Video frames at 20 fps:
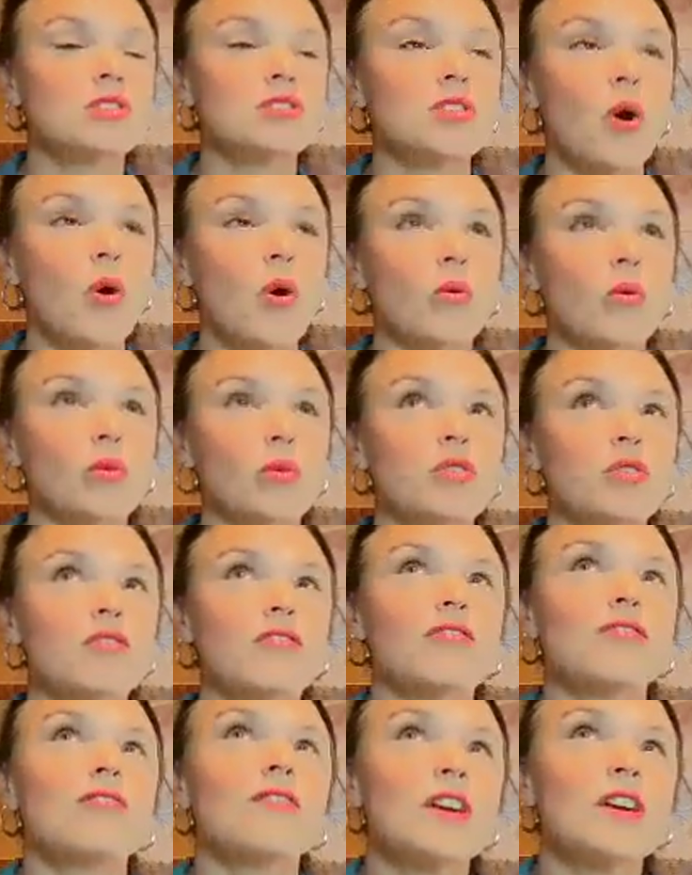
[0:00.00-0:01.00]
So
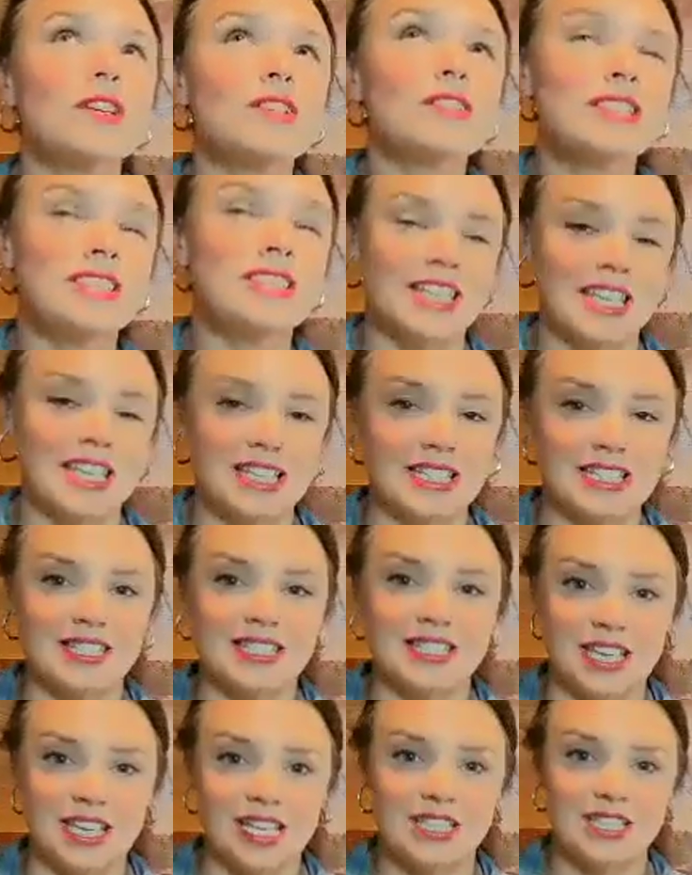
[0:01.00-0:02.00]
your first
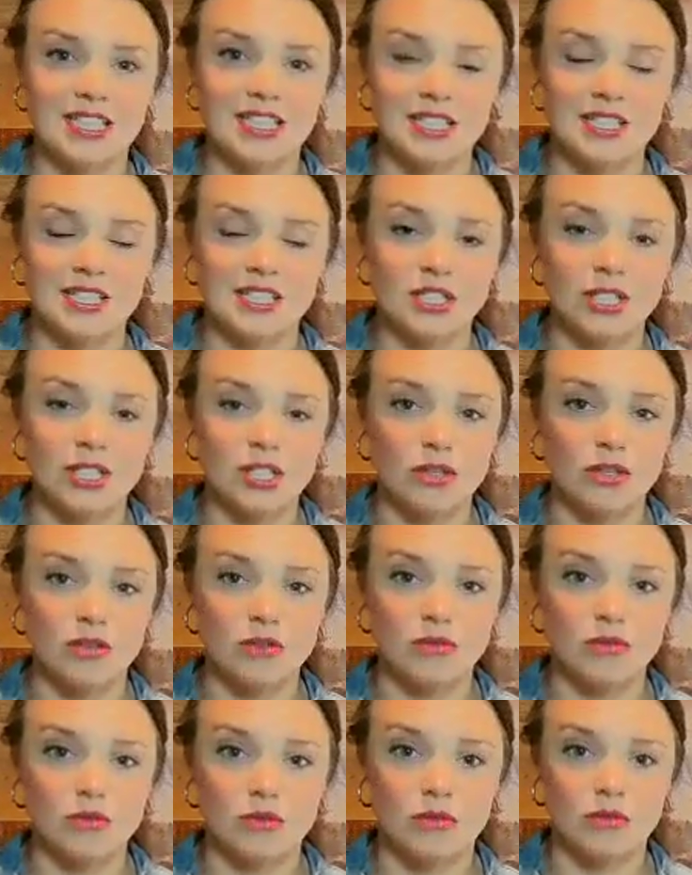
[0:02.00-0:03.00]
instinct is
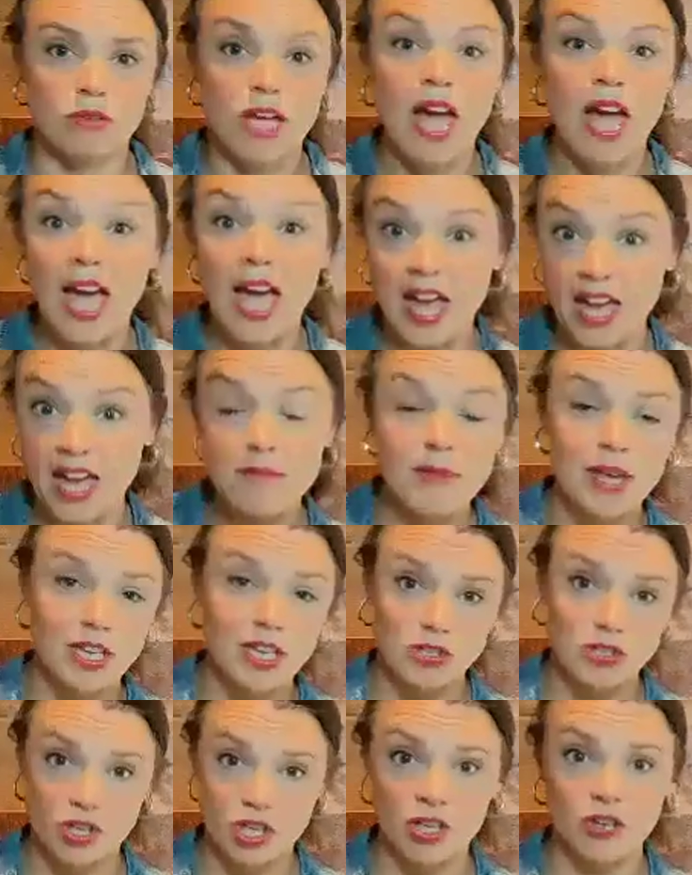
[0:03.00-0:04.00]
to A,
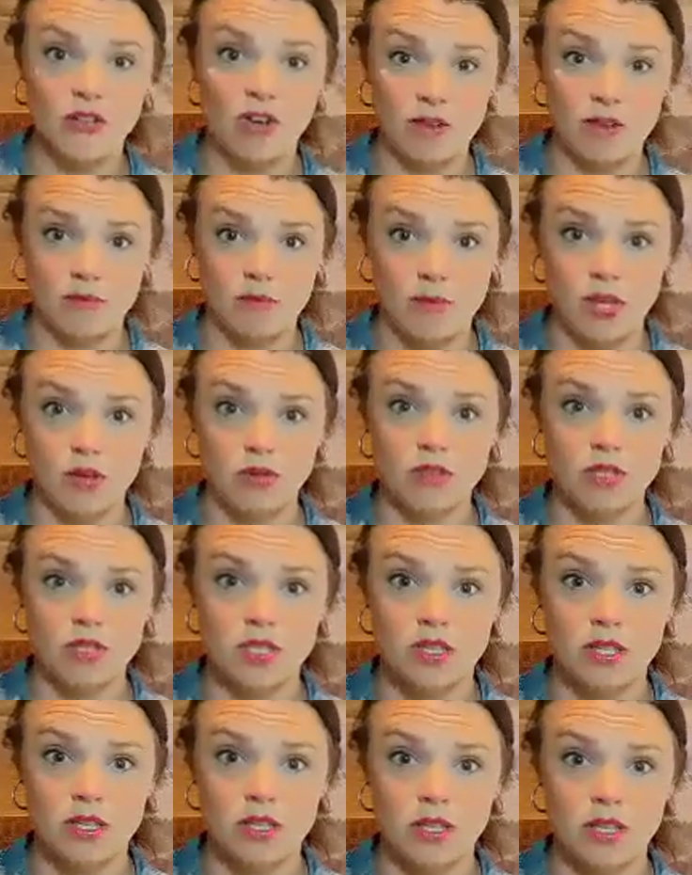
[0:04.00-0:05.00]
make sure you're on
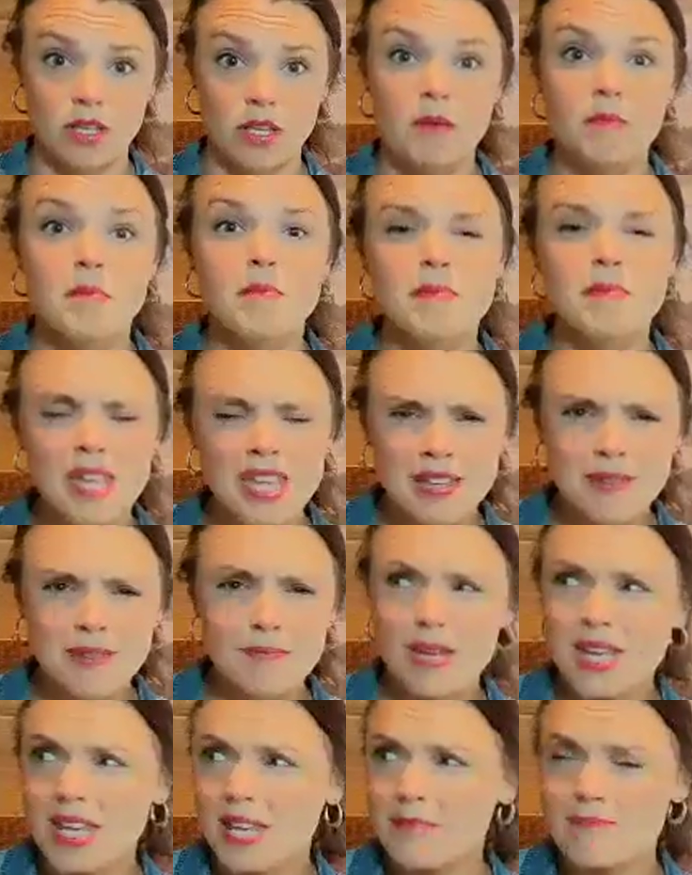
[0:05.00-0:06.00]
mute, B,
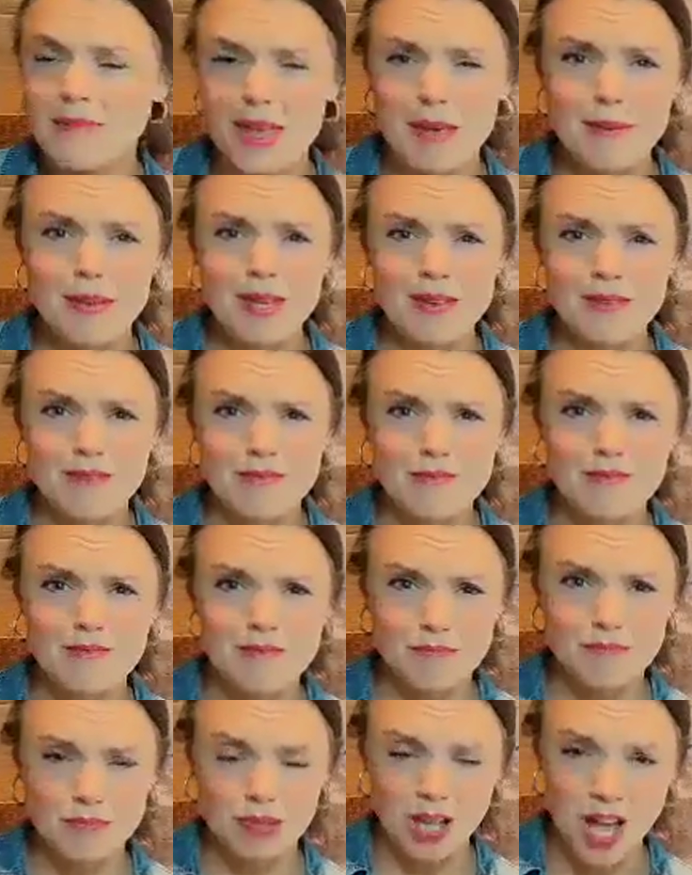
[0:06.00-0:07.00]
maybe
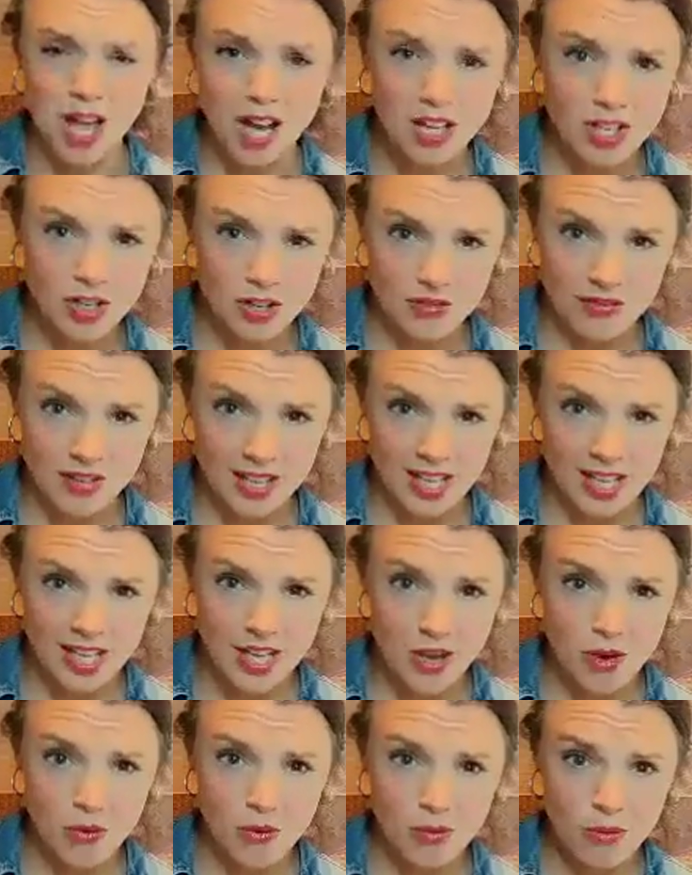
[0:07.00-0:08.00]
lock your
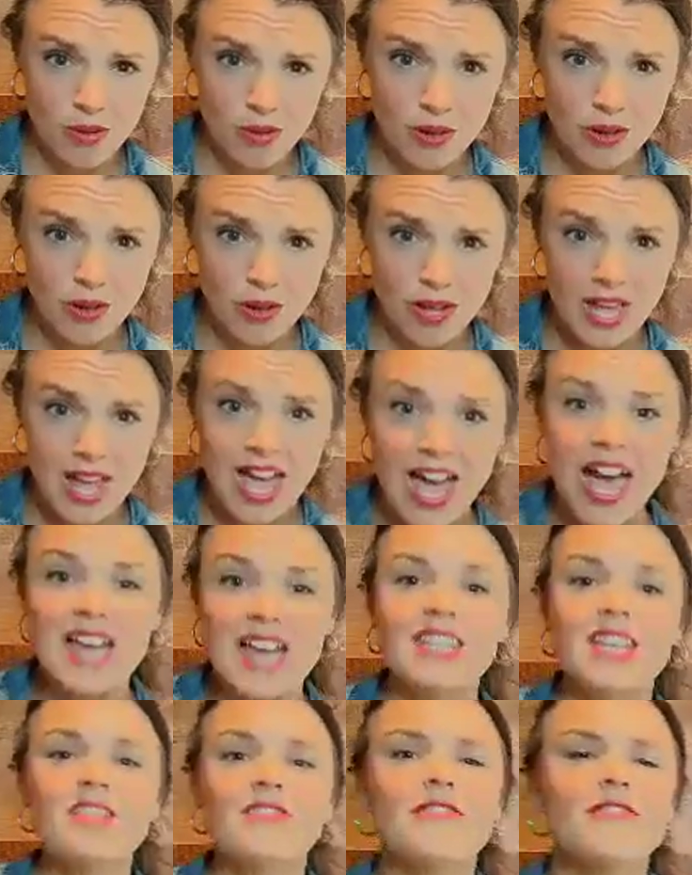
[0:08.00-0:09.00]
video,
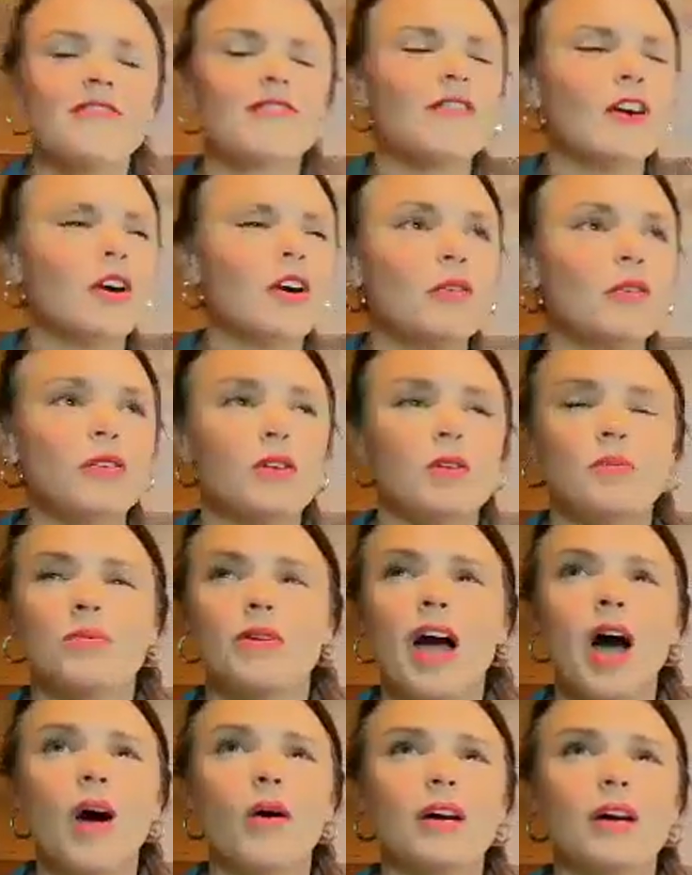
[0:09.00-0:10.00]
and then furrow your
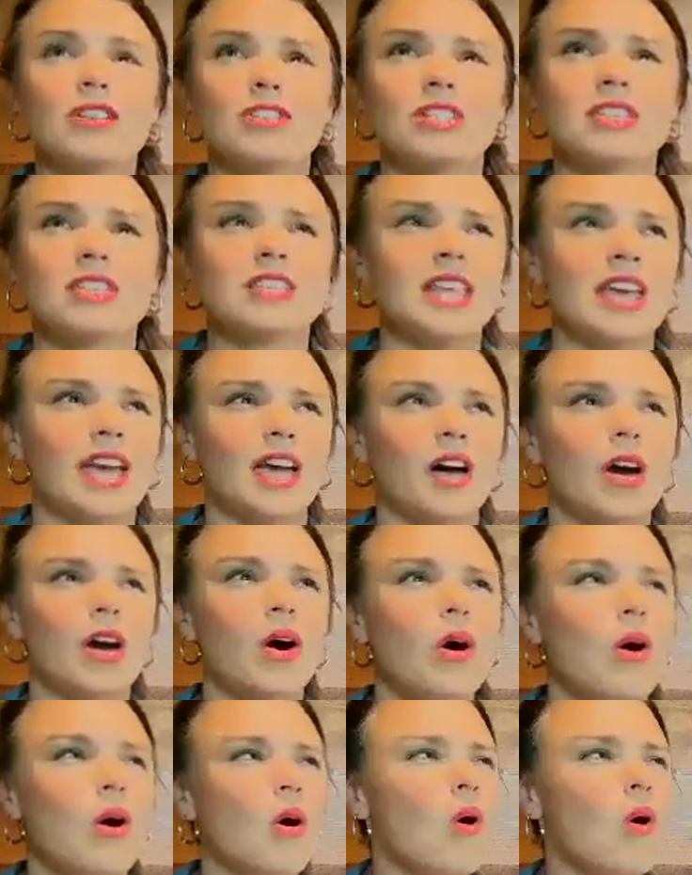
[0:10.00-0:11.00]
brow and just think,